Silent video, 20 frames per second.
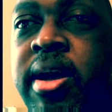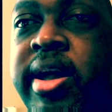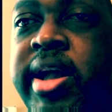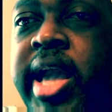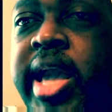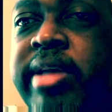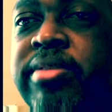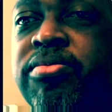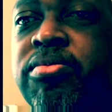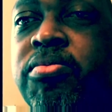
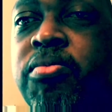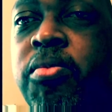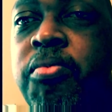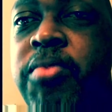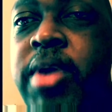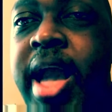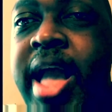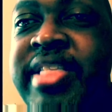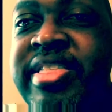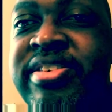and
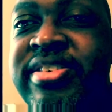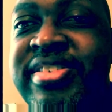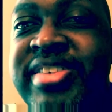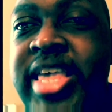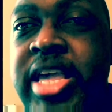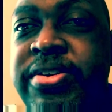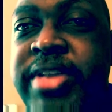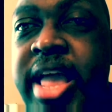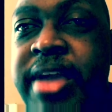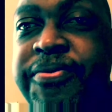
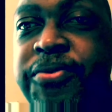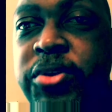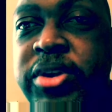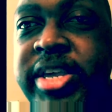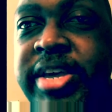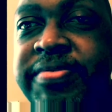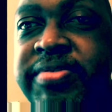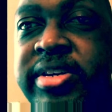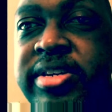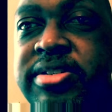seek that
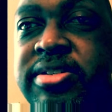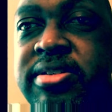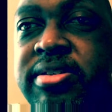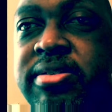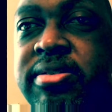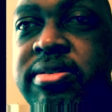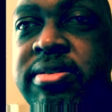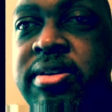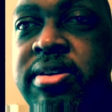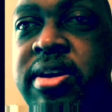forgiveness
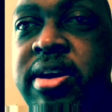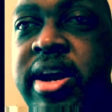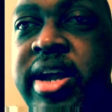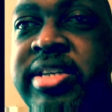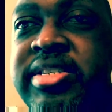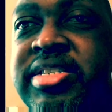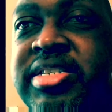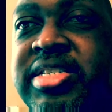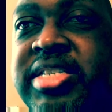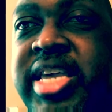
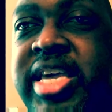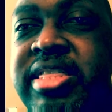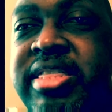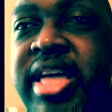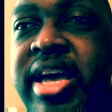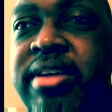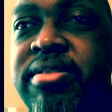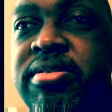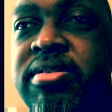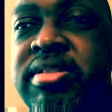and seek
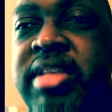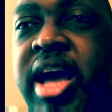that